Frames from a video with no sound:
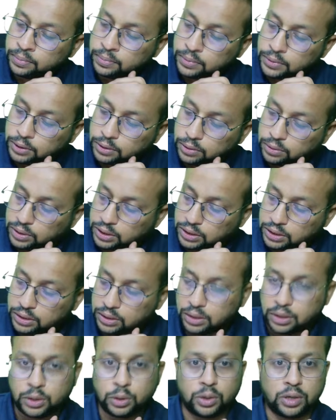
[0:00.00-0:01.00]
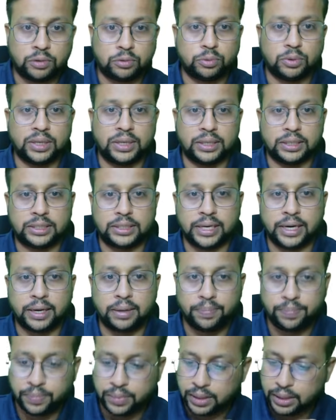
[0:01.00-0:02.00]
So this you have to understand.
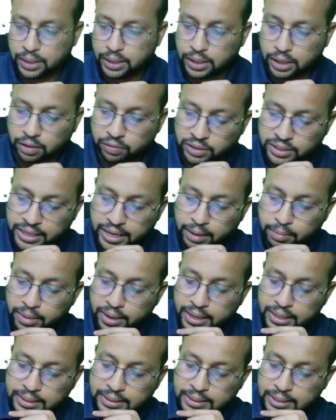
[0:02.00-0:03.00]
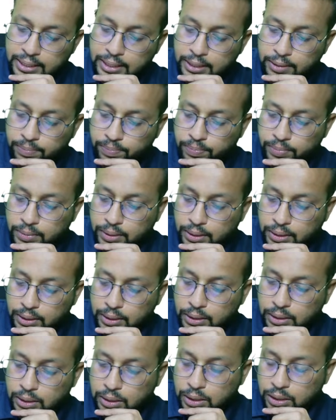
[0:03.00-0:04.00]
Now, if it's MRSA,
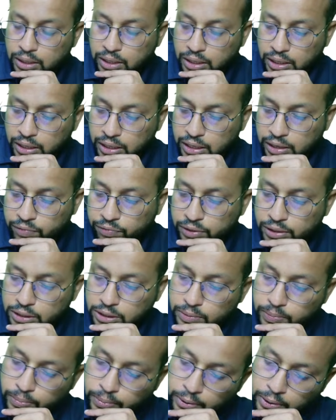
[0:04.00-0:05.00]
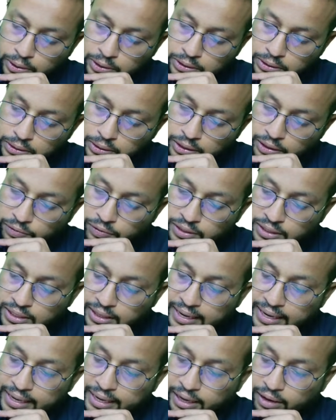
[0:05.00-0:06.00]
if it's a
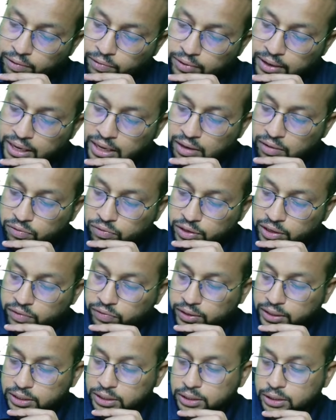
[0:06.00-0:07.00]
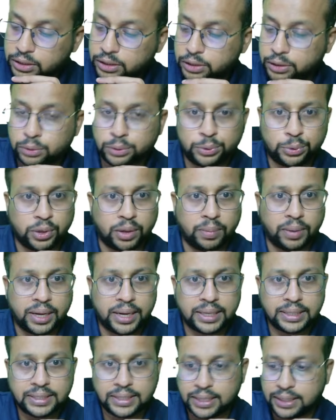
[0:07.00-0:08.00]
native valve infection due to
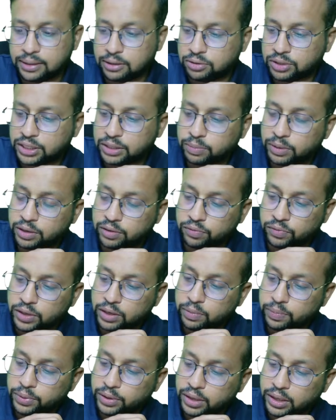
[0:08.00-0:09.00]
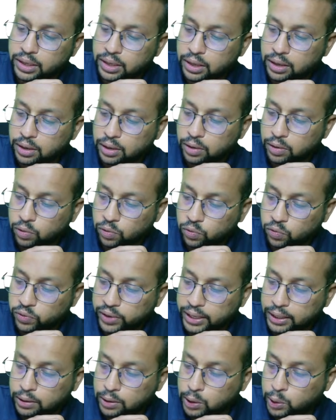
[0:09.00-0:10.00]
MRSA, the treatment will be
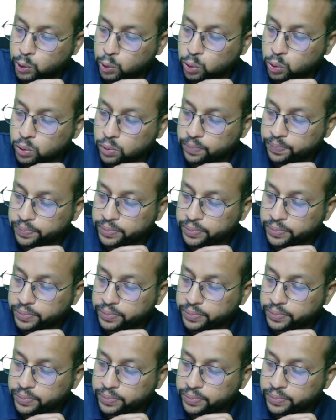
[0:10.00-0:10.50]
Vanco.